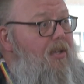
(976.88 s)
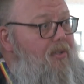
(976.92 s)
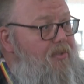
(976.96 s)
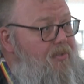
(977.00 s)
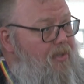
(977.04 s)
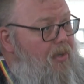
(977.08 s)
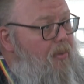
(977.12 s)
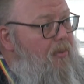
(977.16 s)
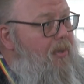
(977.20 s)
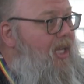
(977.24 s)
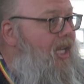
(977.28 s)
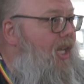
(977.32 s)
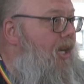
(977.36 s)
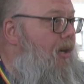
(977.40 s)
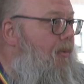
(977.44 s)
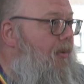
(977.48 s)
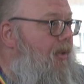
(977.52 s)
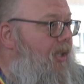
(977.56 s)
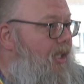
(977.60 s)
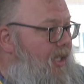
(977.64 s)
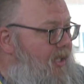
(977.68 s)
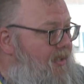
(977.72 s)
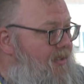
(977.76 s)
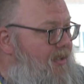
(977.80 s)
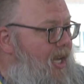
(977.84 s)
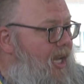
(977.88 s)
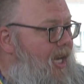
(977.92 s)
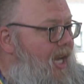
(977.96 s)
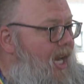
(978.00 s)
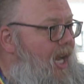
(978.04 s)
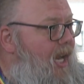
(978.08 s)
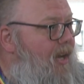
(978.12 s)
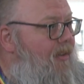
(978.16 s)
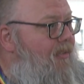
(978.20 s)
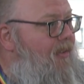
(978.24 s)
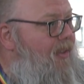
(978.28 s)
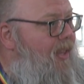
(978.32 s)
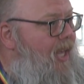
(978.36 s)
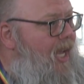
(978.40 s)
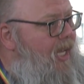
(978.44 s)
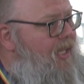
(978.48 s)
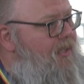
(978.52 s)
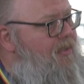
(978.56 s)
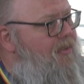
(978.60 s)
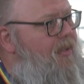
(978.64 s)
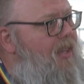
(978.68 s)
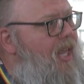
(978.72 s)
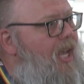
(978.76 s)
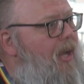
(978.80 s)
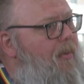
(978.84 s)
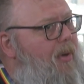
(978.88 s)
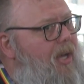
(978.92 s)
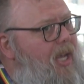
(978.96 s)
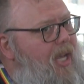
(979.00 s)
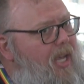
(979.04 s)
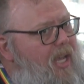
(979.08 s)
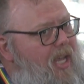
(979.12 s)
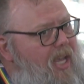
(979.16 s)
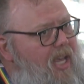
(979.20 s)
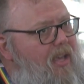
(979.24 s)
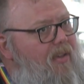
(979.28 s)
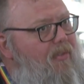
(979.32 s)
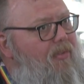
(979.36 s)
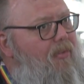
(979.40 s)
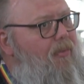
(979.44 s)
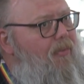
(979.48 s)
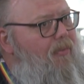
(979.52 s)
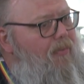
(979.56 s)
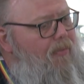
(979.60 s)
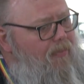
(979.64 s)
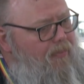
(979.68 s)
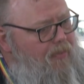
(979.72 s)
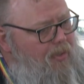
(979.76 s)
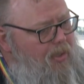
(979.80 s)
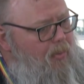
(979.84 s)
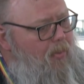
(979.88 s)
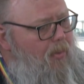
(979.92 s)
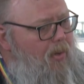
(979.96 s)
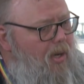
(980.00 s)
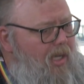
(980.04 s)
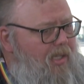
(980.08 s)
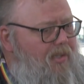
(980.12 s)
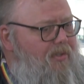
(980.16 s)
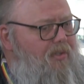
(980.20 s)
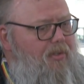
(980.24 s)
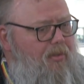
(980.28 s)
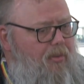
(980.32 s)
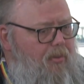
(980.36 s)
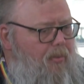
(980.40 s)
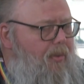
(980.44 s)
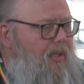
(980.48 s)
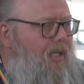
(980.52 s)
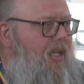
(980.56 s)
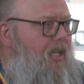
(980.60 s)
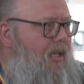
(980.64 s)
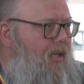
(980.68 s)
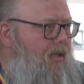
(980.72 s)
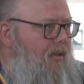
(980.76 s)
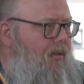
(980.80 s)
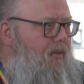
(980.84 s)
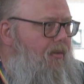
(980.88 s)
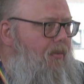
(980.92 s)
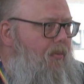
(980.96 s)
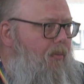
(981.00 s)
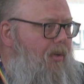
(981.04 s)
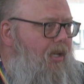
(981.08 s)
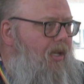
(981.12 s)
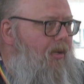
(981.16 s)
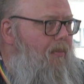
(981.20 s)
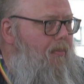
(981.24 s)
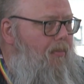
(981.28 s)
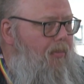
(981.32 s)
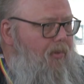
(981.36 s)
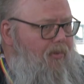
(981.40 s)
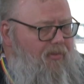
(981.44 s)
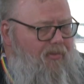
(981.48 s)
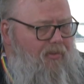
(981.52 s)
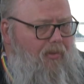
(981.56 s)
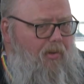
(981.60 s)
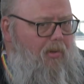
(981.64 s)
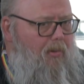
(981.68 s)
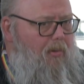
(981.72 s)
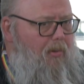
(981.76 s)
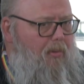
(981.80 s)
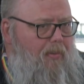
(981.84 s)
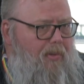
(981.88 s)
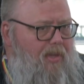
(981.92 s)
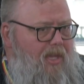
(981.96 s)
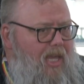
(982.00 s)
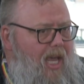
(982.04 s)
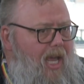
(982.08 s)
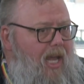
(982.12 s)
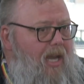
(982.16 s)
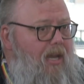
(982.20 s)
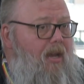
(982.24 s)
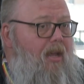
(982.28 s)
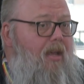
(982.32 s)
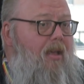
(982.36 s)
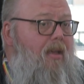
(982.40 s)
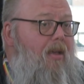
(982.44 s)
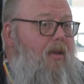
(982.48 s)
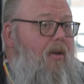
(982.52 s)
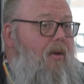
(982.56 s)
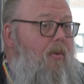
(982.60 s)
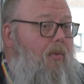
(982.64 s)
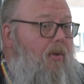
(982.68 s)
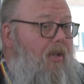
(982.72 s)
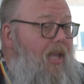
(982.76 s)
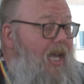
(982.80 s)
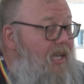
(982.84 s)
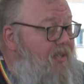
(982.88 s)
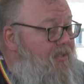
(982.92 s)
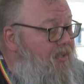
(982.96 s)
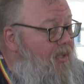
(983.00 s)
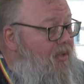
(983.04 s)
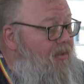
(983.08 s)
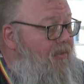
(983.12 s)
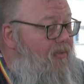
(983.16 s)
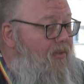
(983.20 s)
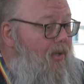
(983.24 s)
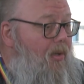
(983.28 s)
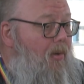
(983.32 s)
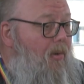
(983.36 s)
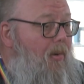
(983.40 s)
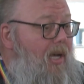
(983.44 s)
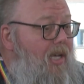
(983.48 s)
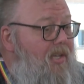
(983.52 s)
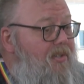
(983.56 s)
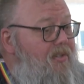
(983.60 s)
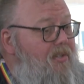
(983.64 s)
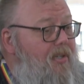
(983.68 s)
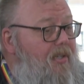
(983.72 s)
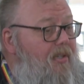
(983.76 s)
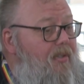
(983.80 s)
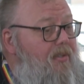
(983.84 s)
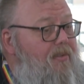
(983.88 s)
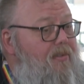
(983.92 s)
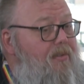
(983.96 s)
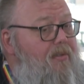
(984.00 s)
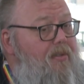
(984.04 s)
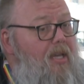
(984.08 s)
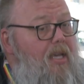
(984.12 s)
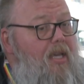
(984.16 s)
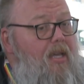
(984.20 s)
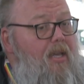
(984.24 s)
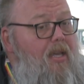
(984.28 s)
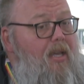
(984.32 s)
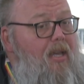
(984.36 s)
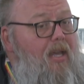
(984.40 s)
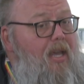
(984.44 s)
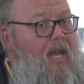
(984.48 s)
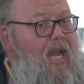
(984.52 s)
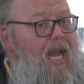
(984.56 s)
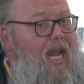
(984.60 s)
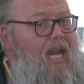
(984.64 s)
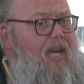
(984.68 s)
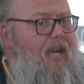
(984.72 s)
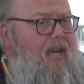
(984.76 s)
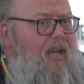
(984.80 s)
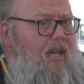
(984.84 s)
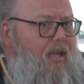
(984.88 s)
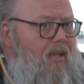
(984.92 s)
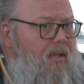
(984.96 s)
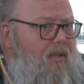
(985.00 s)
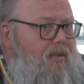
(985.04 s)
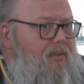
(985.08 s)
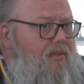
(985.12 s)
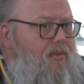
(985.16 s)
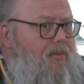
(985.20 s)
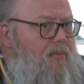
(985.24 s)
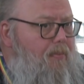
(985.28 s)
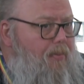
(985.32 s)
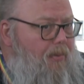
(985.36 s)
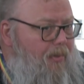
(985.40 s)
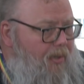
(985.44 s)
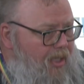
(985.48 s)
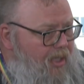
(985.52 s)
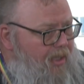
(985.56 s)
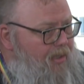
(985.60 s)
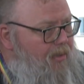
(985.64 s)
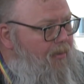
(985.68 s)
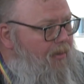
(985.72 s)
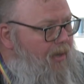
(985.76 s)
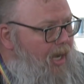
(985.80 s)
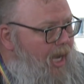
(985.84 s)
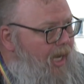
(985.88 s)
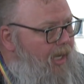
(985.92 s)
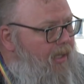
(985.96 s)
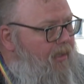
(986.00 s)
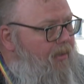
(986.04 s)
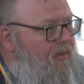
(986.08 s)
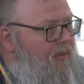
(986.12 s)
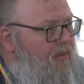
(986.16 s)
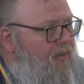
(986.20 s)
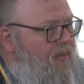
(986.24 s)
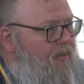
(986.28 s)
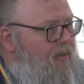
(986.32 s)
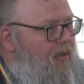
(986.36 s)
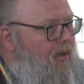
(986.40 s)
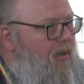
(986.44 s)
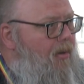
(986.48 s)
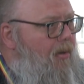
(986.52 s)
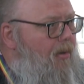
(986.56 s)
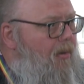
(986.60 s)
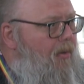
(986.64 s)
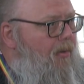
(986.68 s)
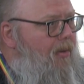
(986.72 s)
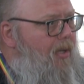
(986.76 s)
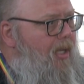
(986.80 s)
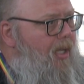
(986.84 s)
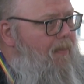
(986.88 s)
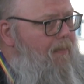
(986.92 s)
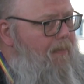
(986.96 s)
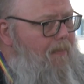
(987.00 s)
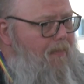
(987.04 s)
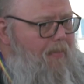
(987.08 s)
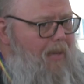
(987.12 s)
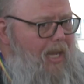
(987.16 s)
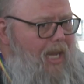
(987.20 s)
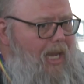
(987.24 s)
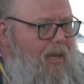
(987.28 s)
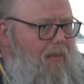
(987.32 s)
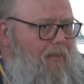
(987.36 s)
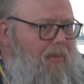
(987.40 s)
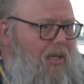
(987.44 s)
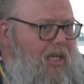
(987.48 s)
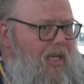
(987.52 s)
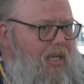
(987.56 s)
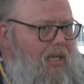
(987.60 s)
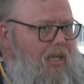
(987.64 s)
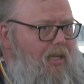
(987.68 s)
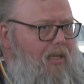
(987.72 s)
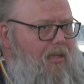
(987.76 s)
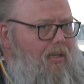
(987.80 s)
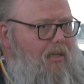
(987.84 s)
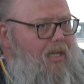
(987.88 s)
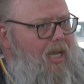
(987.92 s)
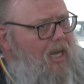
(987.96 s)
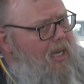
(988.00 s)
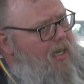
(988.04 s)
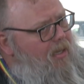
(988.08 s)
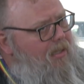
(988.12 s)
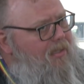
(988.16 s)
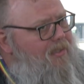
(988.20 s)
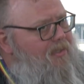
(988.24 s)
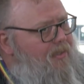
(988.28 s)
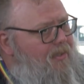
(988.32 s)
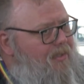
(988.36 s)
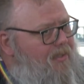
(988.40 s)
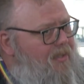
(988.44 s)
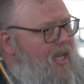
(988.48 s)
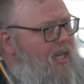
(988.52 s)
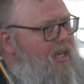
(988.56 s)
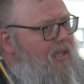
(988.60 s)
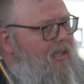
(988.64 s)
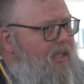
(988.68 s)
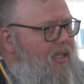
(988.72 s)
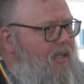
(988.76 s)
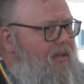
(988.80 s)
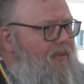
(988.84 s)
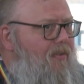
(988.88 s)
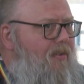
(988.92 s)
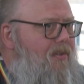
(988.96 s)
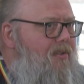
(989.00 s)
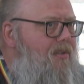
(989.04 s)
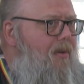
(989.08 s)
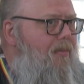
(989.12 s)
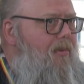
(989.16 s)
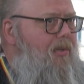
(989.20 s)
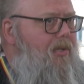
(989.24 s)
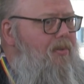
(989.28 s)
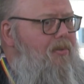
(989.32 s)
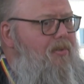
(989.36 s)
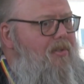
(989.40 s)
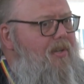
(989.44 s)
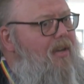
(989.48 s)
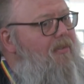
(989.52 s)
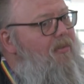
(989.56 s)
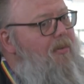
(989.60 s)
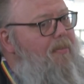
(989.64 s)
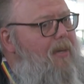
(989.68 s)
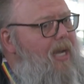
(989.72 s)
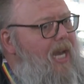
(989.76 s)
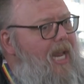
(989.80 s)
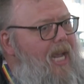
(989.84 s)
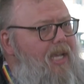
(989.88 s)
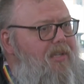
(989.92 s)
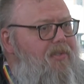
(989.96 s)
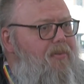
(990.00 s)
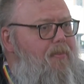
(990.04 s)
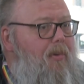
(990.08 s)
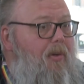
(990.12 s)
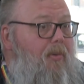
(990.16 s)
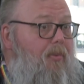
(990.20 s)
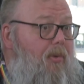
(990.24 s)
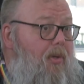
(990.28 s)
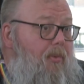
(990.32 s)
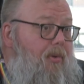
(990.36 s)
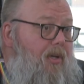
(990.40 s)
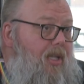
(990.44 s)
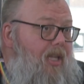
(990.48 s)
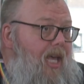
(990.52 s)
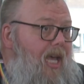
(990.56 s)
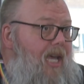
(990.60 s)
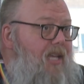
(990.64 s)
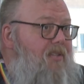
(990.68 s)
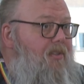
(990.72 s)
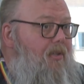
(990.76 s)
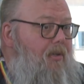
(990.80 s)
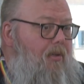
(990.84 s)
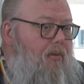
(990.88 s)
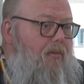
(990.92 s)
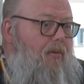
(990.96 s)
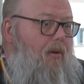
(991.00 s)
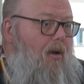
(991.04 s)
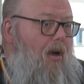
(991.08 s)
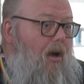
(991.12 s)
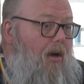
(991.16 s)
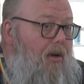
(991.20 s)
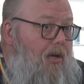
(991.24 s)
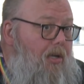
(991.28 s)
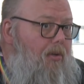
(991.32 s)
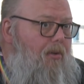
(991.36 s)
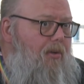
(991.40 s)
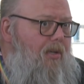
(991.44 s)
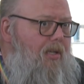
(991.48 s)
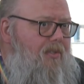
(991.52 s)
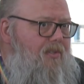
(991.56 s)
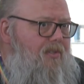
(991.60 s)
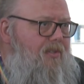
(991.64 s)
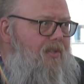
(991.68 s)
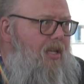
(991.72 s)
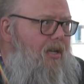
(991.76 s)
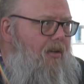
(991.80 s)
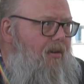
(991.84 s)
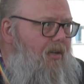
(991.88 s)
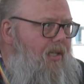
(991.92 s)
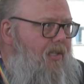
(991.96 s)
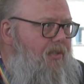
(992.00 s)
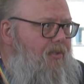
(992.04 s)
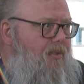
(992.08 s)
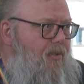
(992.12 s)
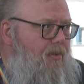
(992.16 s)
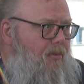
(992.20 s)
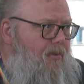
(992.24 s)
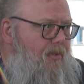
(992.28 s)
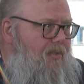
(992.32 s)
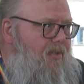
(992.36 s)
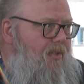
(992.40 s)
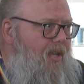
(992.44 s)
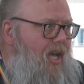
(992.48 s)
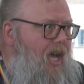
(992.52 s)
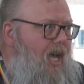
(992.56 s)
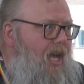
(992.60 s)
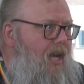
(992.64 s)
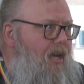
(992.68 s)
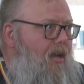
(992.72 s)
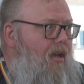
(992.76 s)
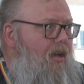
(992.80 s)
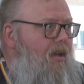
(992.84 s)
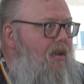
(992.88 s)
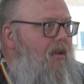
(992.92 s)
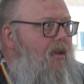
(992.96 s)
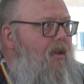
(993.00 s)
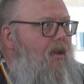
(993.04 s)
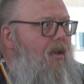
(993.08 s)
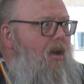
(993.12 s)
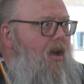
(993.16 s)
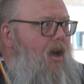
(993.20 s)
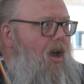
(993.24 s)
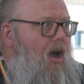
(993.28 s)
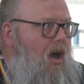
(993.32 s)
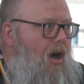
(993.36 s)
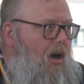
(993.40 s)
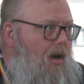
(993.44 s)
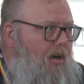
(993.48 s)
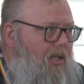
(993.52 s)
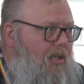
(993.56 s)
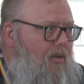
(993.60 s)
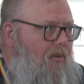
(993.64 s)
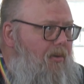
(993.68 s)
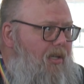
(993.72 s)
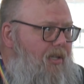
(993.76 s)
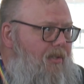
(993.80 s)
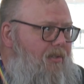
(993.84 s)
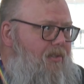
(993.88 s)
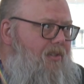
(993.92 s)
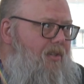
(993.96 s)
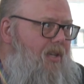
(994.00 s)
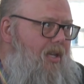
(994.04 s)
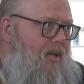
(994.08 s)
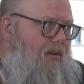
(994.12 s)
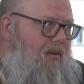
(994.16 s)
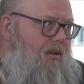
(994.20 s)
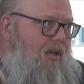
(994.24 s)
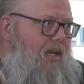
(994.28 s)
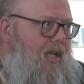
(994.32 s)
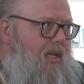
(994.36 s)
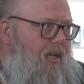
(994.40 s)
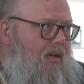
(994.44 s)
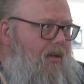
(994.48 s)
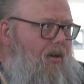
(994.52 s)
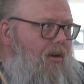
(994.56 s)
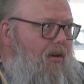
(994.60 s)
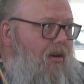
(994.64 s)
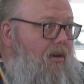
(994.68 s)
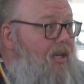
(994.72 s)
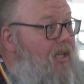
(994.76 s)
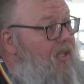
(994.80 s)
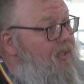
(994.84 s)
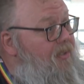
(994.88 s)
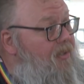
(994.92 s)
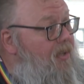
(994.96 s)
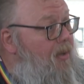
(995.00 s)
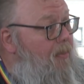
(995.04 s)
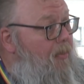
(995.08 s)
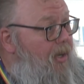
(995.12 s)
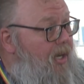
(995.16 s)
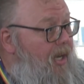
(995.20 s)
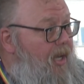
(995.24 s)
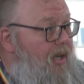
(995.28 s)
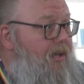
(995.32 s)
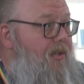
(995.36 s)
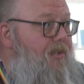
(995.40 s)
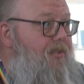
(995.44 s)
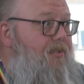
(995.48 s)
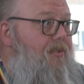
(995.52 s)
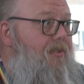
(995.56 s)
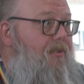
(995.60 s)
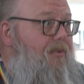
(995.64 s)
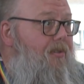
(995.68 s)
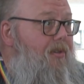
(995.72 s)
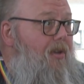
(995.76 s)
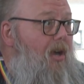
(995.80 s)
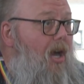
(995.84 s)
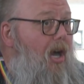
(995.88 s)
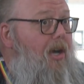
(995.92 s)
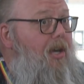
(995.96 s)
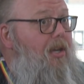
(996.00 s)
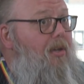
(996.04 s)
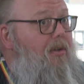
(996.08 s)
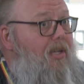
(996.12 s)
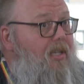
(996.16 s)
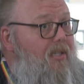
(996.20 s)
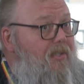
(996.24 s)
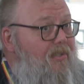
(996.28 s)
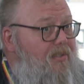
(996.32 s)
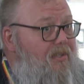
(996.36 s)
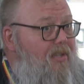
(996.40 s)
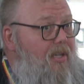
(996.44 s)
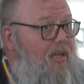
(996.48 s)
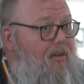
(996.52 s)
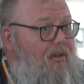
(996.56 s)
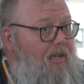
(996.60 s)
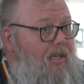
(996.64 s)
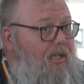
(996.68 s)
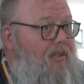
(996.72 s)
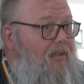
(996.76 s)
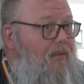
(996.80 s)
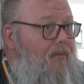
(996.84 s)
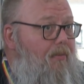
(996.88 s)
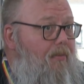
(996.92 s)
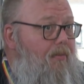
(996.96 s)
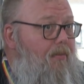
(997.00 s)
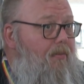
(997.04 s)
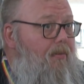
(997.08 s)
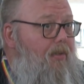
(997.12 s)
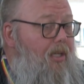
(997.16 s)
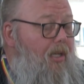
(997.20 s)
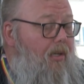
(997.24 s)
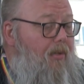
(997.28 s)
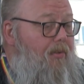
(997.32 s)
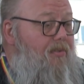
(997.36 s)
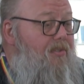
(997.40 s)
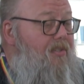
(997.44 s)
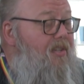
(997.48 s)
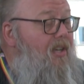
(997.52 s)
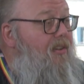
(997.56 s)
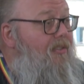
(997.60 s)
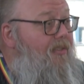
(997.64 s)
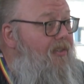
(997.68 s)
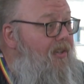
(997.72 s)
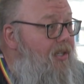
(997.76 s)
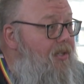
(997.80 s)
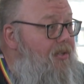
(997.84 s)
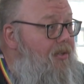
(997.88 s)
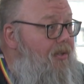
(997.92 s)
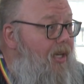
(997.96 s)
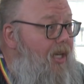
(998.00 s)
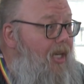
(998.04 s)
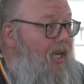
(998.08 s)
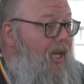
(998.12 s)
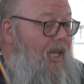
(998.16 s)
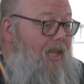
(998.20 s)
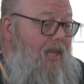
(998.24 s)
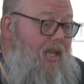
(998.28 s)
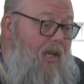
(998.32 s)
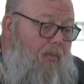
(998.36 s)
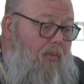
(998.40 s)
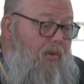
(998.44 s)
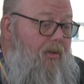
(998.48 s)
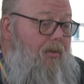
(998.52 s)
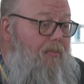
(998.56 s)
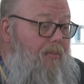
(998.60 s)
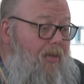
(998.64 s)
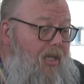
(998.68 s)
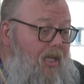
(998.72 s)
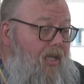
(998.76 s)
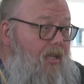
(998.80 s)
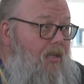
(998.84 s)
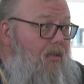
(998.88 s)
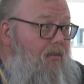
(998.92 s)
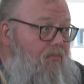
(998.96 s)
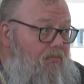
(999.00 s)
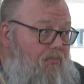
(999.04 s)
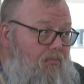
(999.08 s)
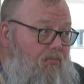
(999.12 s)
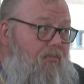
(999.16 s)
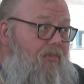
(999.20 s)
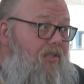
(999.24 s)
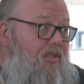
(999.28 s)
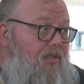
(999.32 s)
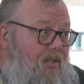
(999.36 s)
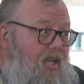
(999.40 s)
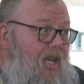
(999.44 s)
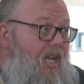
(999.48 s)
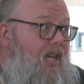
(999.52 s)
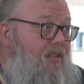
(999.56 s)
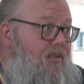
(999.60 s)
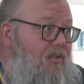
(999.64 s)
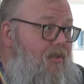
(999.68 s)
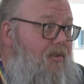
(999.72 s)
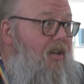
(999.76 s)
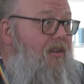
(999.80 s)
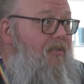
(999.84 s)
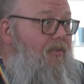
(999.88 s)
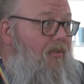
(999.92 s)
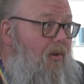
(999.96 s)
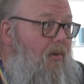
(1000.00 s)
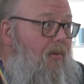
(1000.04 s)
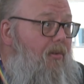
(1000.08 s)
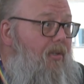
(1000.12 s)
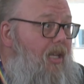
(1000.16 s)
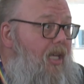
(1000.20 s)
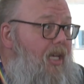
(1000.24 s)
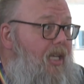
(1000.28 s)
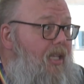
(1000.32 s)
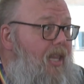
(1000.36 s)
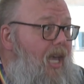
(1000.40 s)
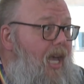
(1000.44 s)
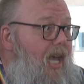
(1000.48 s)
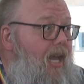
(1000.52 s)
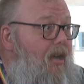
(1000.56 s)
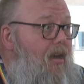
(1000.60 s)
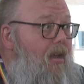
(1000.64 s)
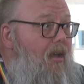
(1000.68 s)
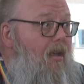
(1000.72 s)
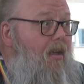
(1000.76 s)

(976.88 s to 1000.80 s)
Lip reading: So we get a release on hand for that. So that way, if you want to, we can move forward with that. We'll ask you a few questions. And it is pretty direct, so it may be kind of unsettling for someone who's never been asked, but we will ask you, are you considering suicide? Are you considering hurting someone else? Are you considering, self-injuring? And they will be just kind of straightforward like that.